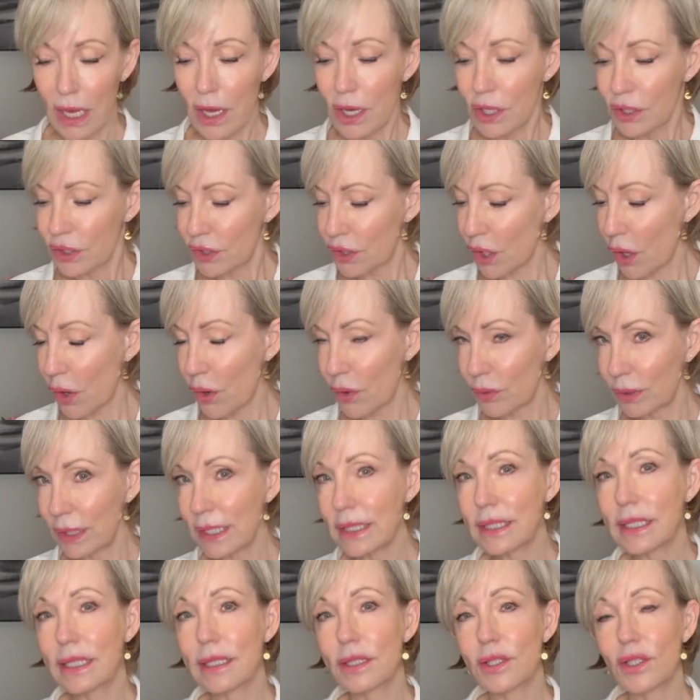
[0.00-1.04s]
So
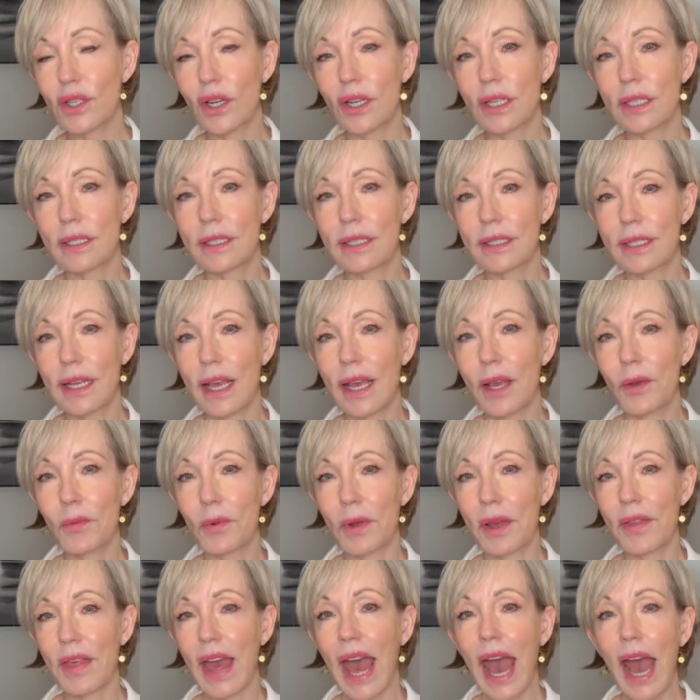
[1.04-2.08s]
let's get started today
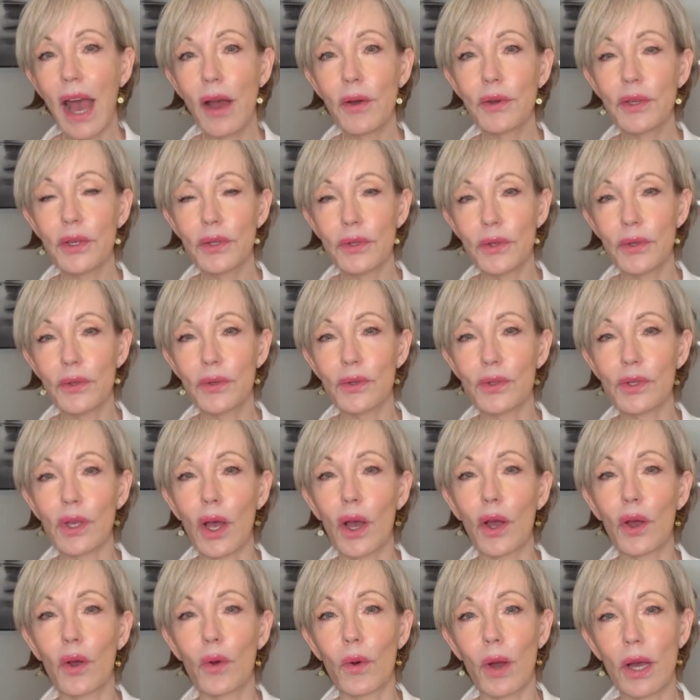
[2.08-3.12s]
with how you use
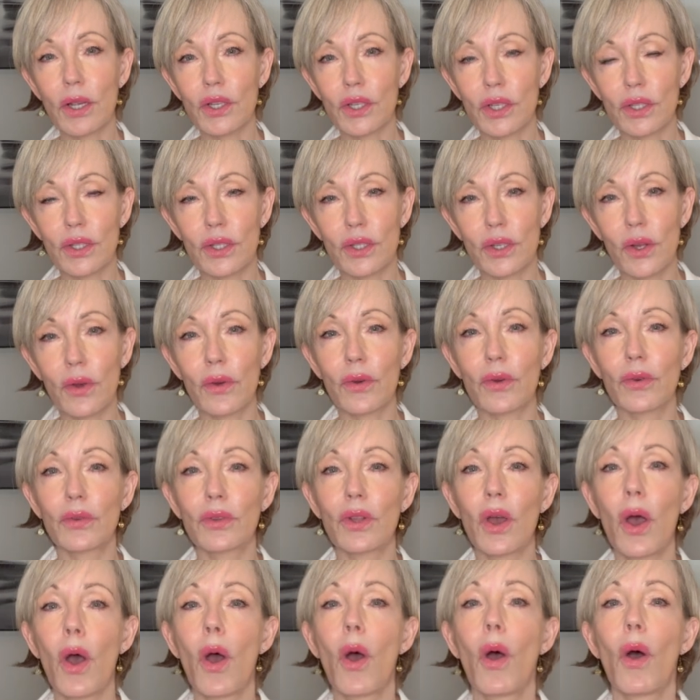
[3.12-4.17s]
a gua sha stone
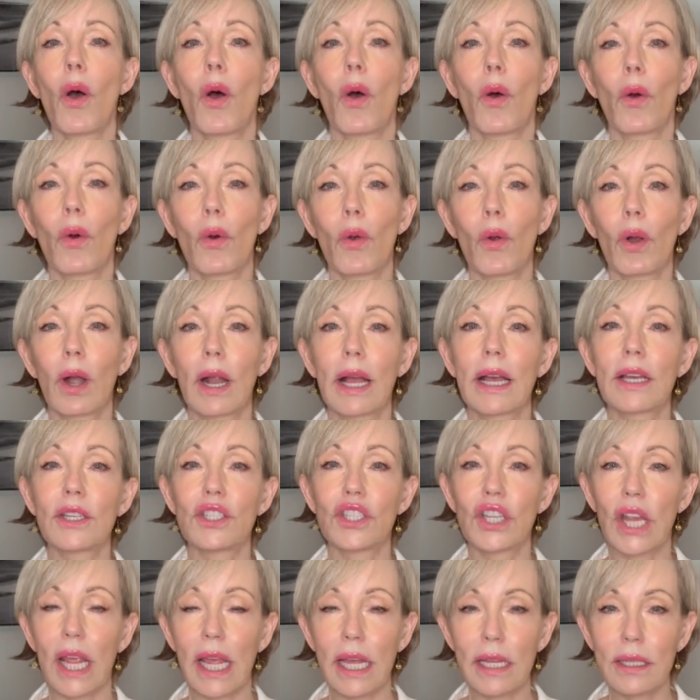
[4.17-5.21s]
or a
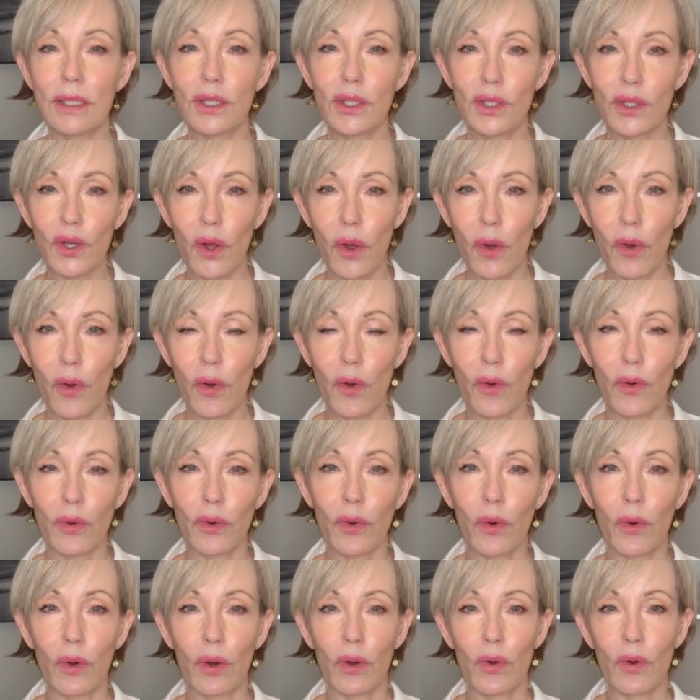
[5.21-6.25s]
jade stone,
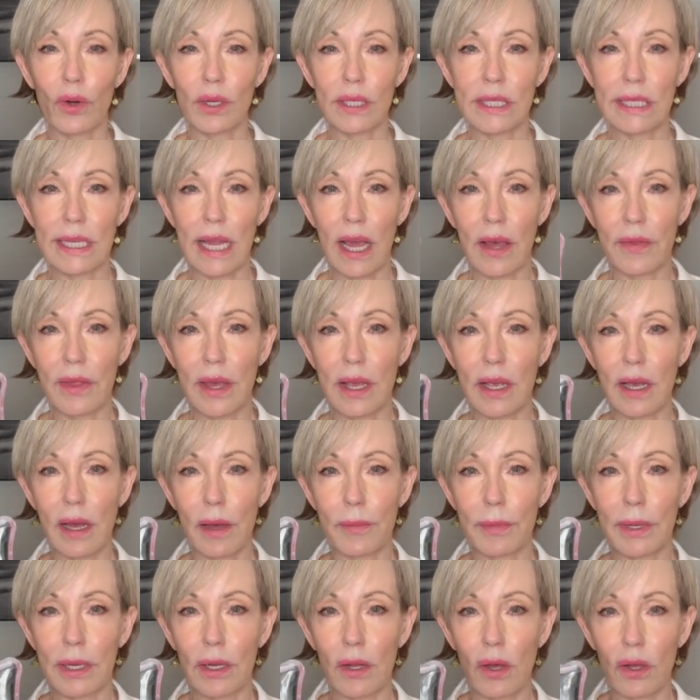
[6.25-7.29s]
or of course now they
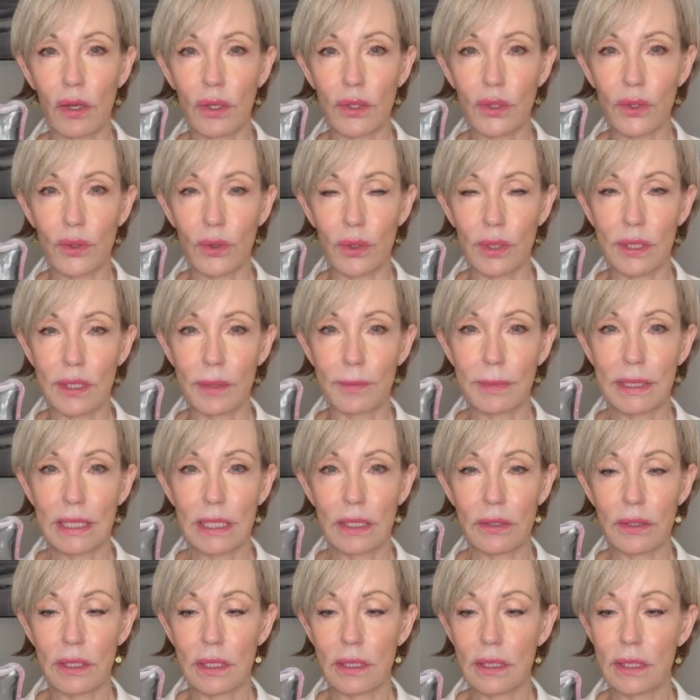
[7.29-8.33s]
come in all sorts of
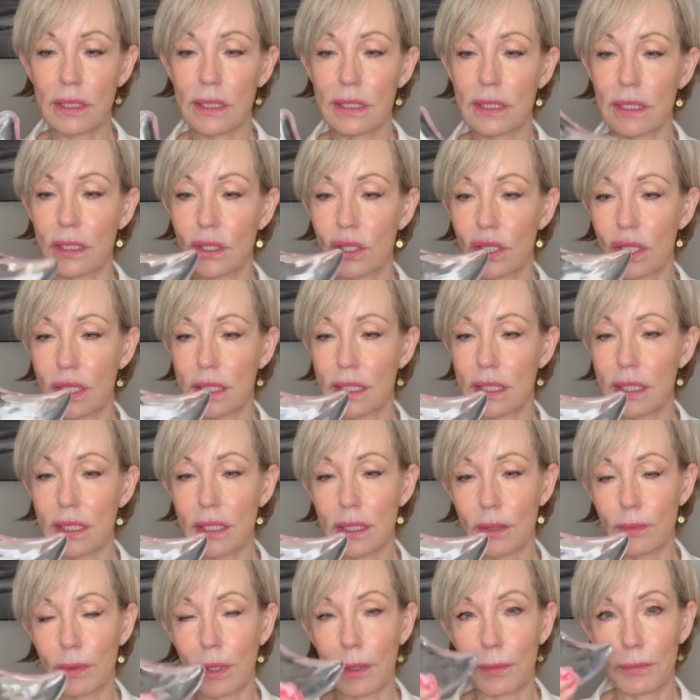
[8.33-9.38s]
materials such as
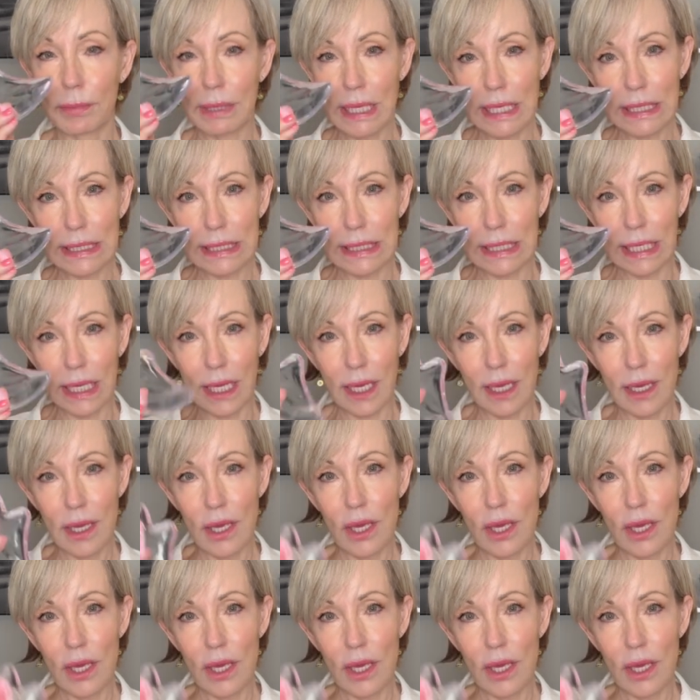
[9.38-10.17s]
this one, plastic.